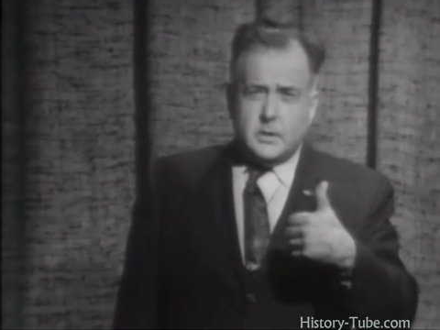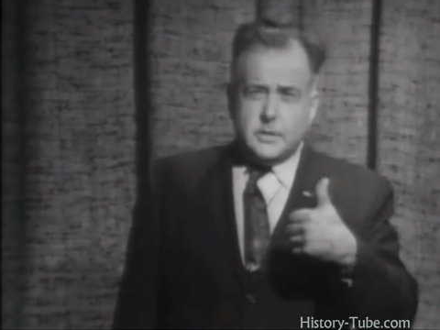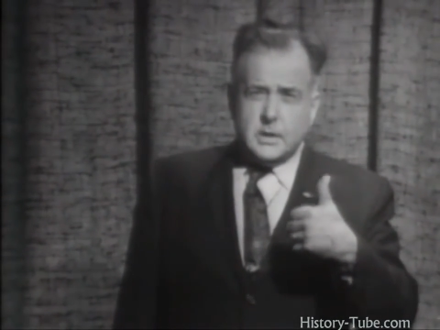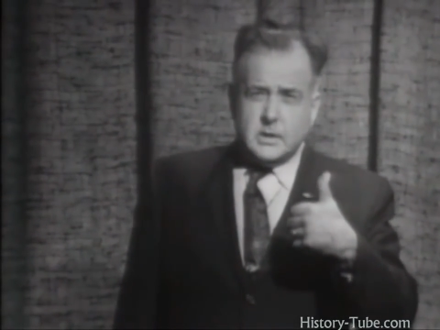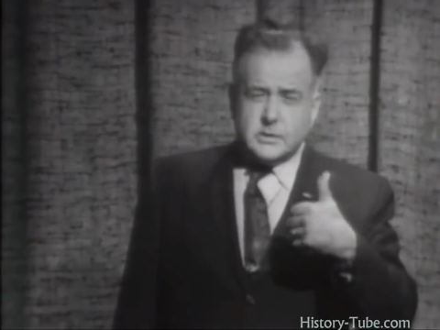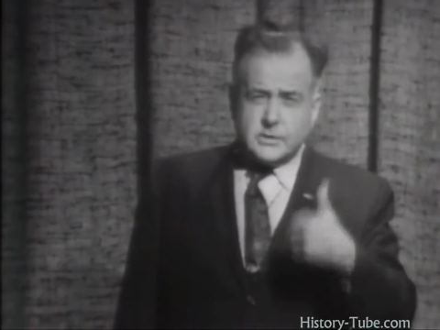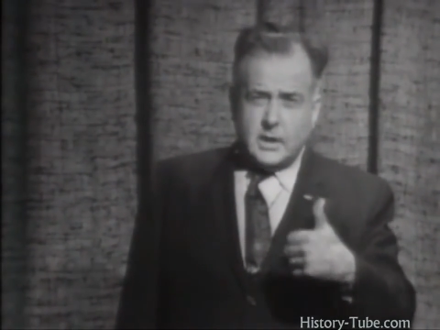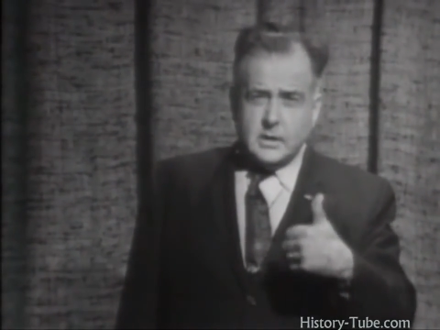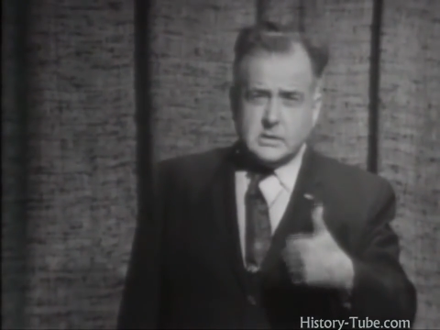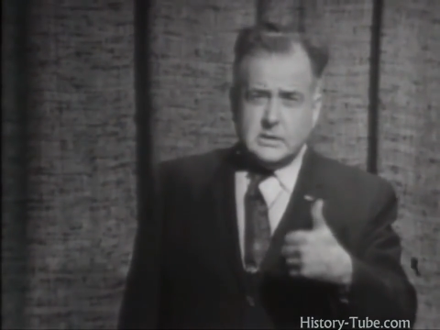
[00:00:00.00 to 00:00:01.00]
the
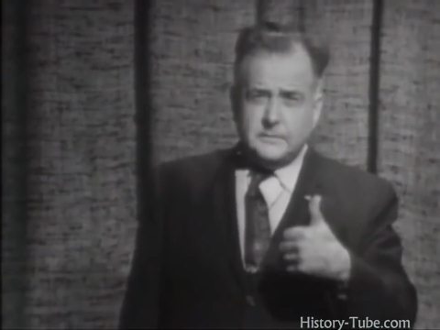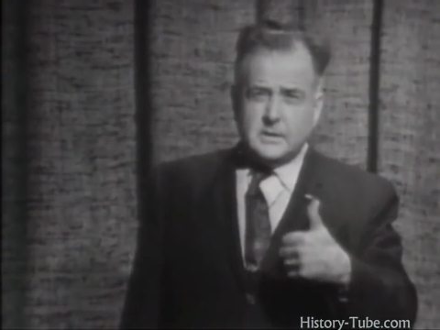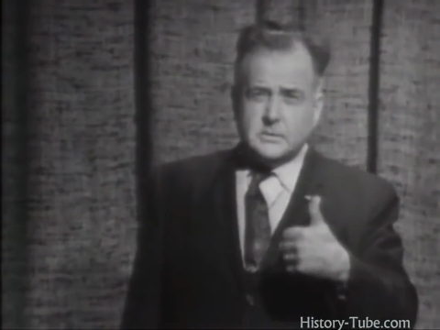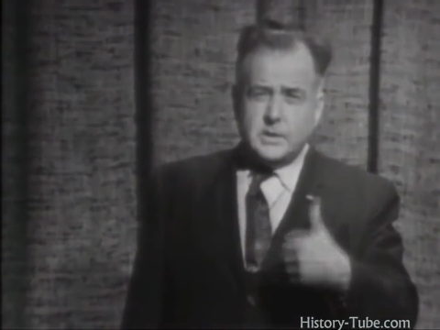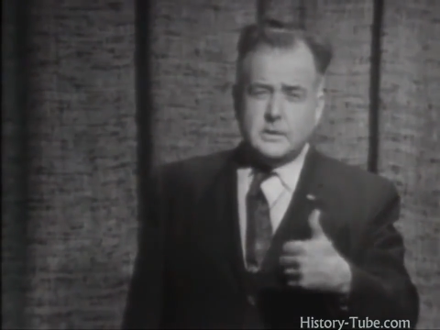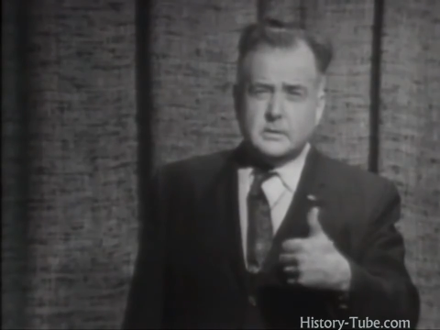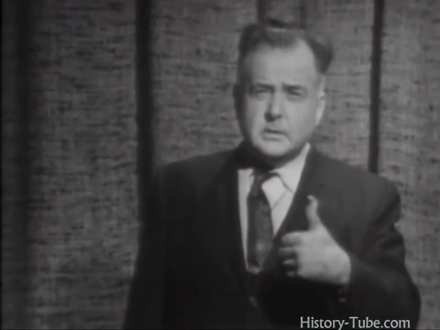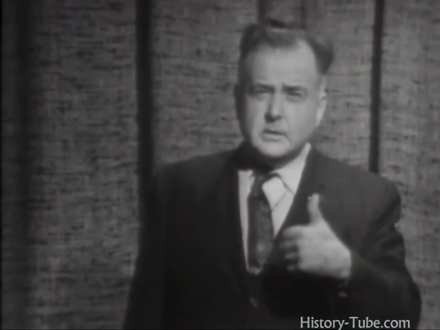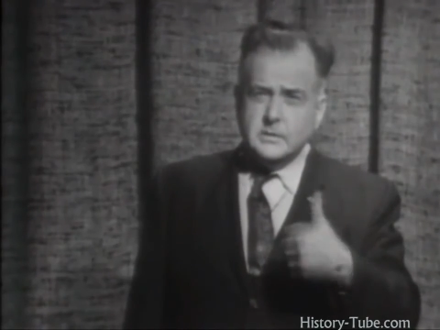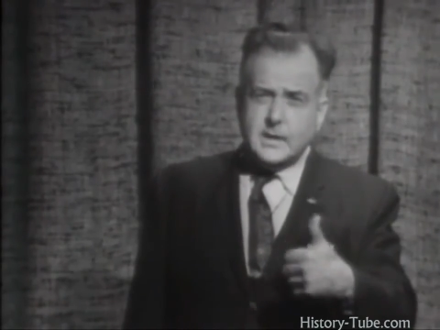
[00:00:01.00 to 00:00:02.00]
scientific data
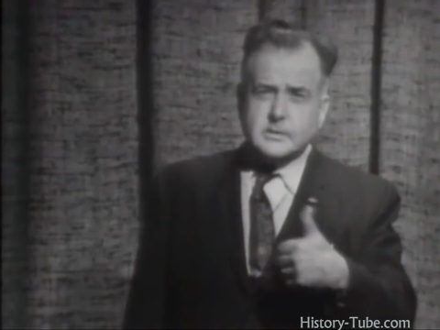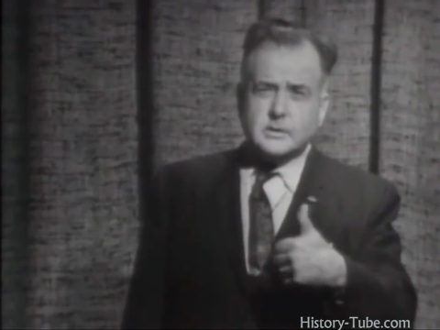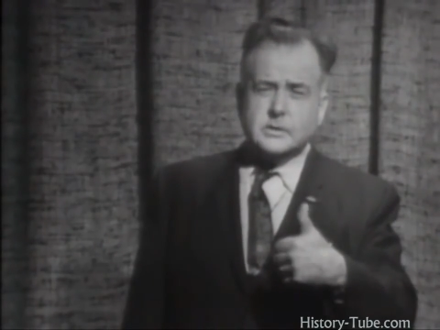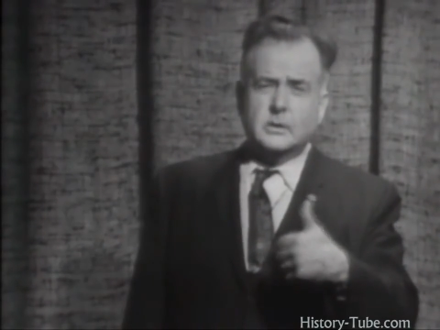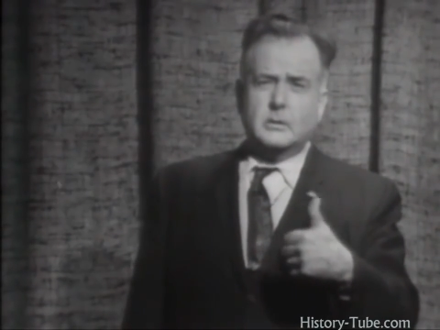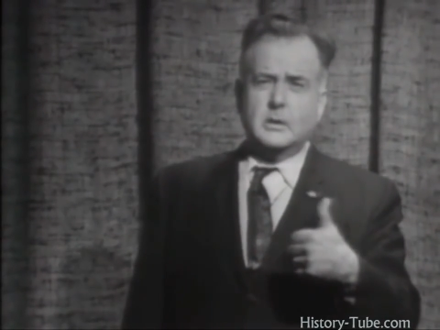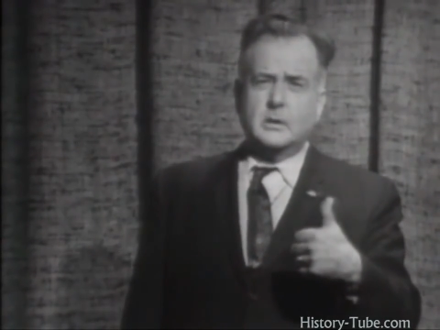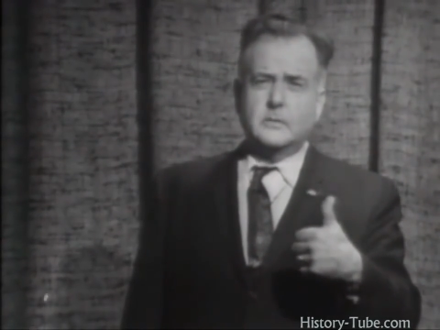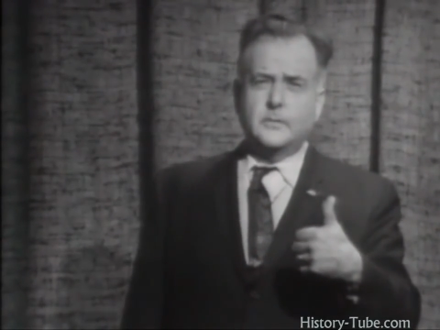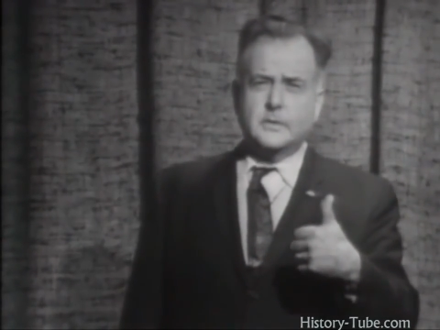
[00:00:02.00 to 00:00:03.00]

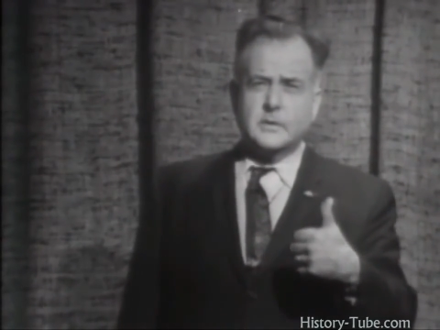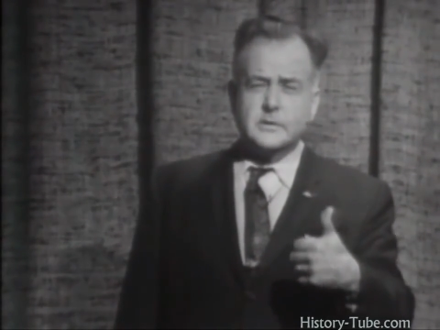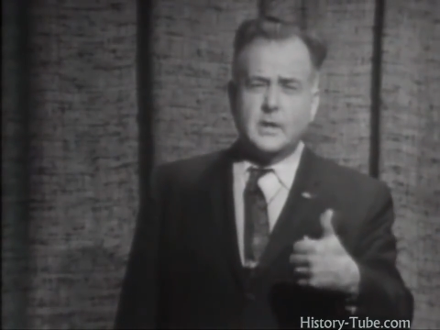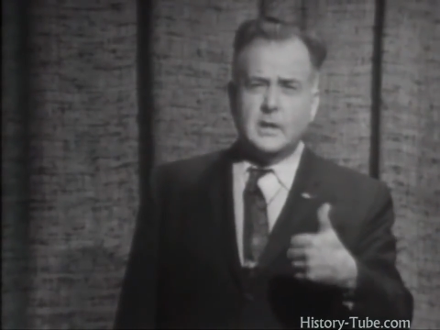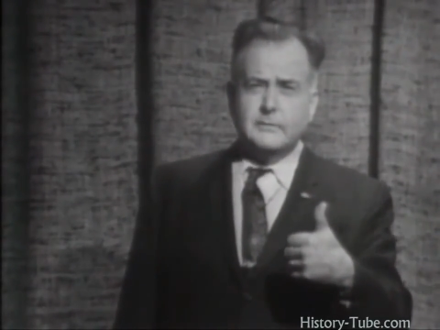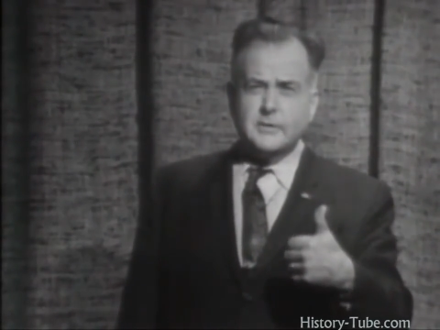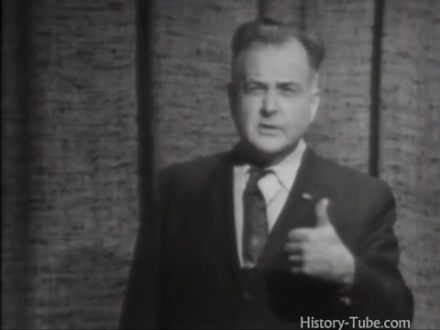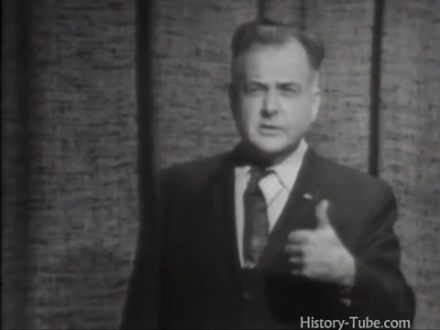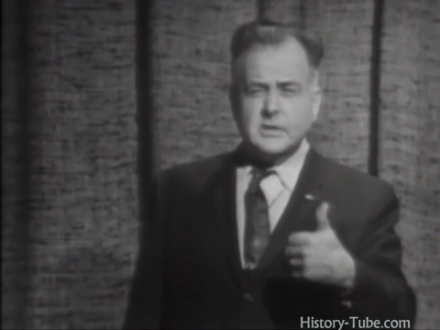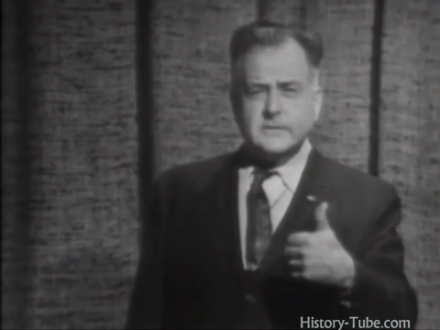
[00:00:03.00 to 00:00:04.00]
necessary for the design of a
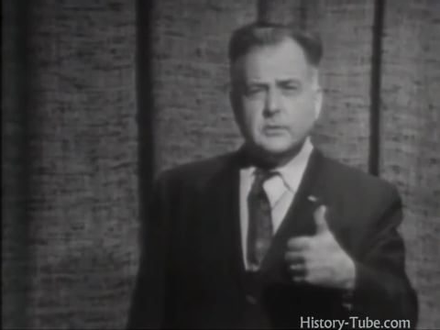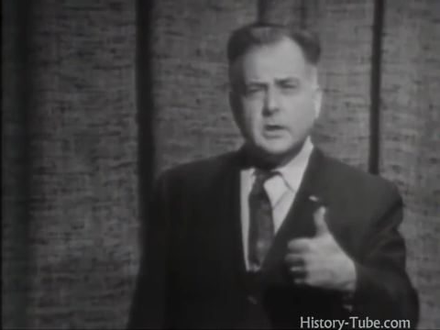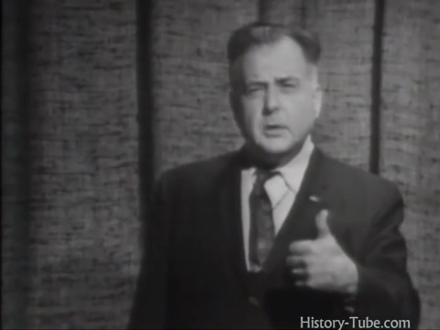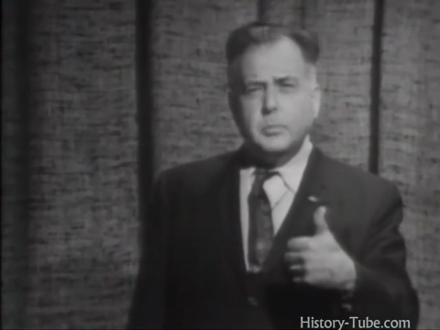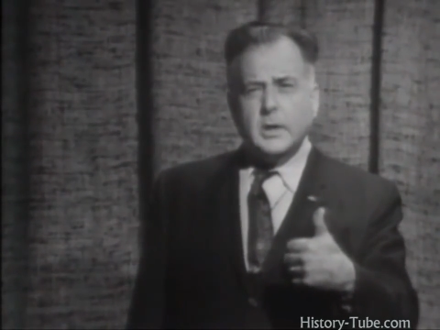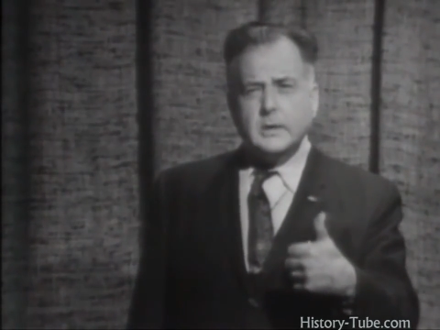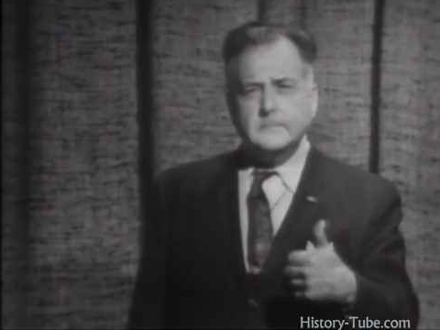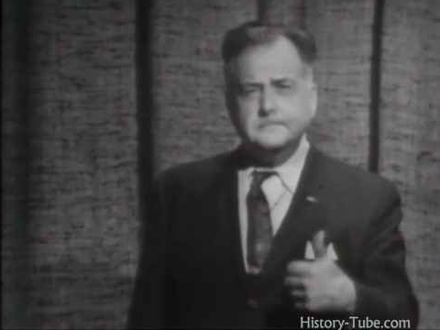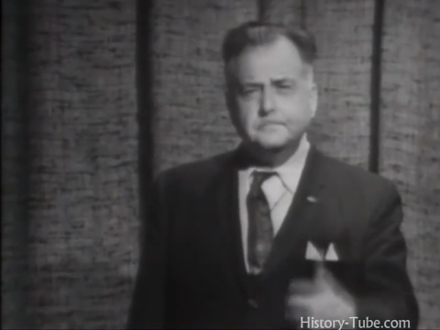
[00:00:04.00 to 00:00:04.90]
successful airplane.